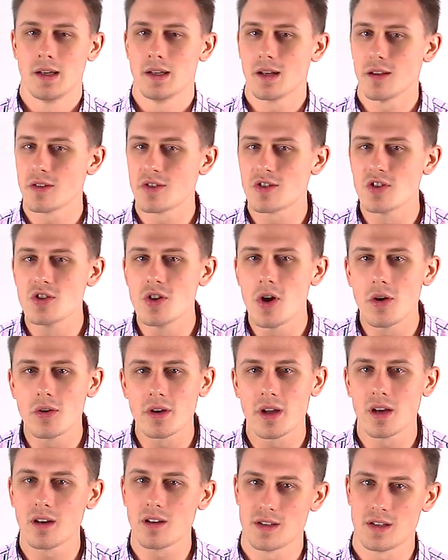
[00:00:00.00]
Now there's no
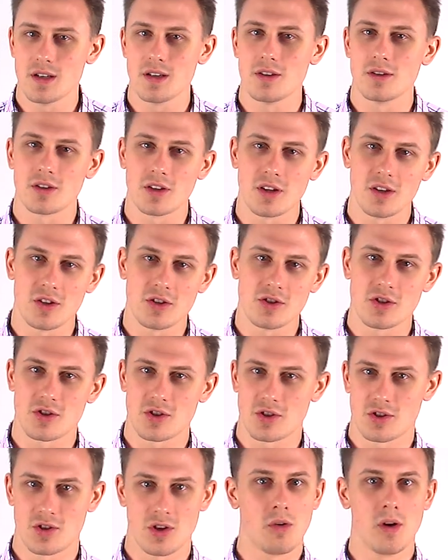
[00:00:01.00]
guarantee you're going to just
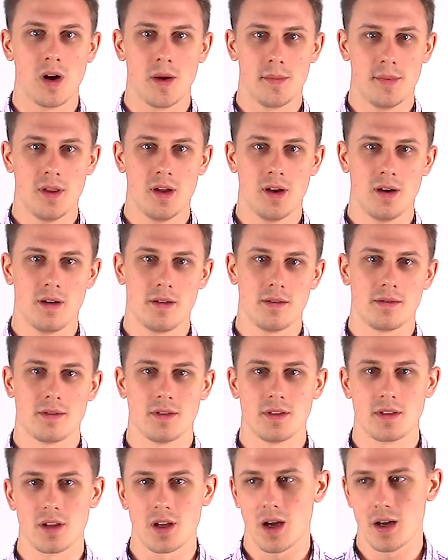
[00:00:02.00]
show up there.
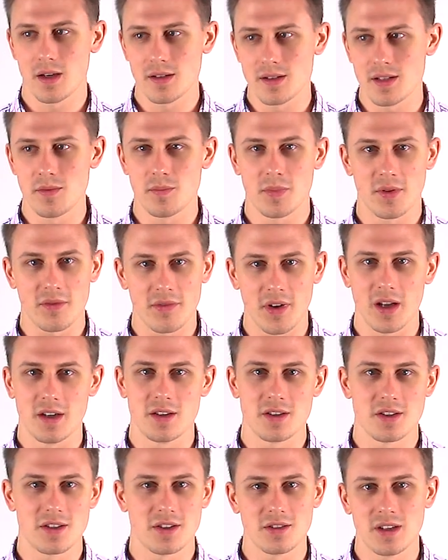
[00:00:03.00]
The content
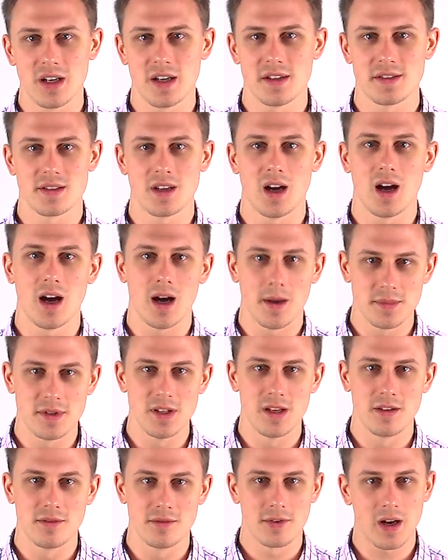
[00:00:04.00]
provider still has to opt
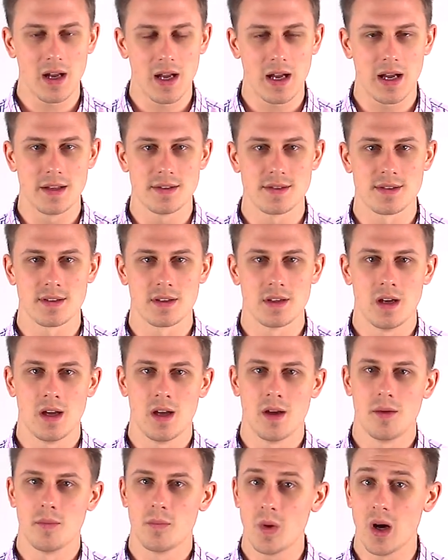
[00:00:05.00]
in for ads,
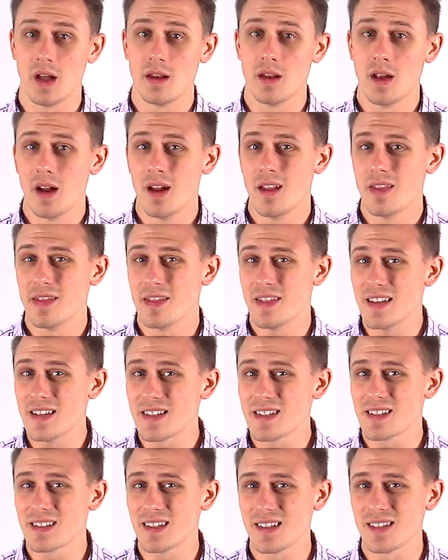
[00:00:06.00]
but
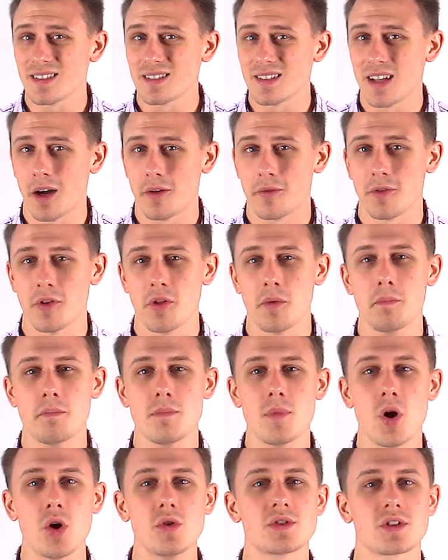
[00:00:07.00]
this does allow for the
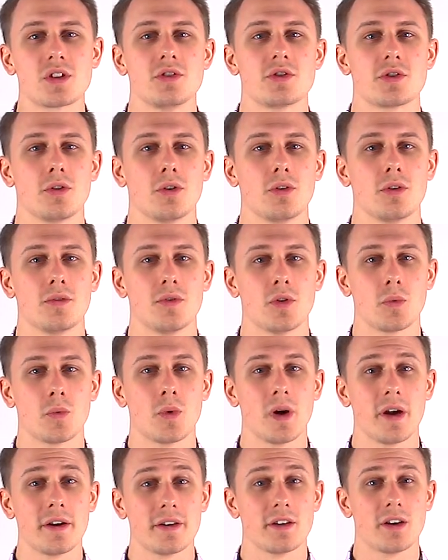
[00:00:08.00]
most control over
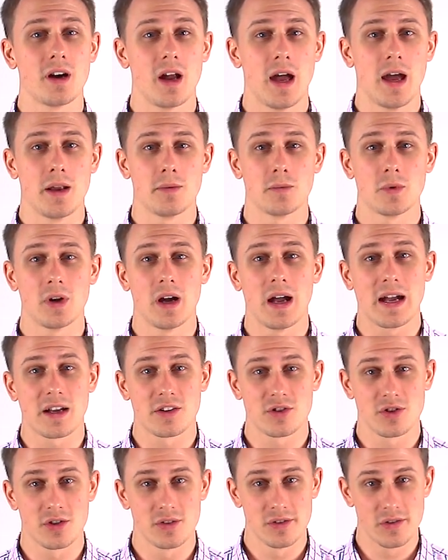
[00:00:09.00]
where your ad will
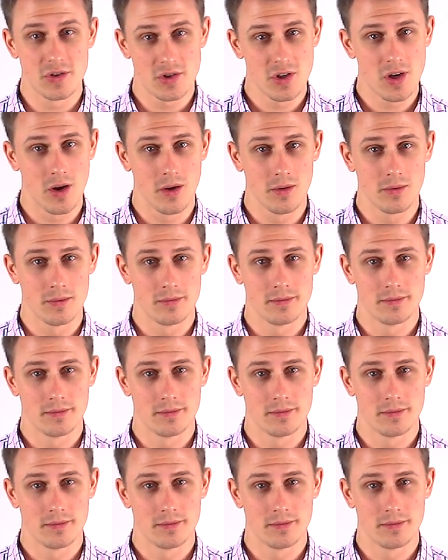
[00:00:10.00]
actually show.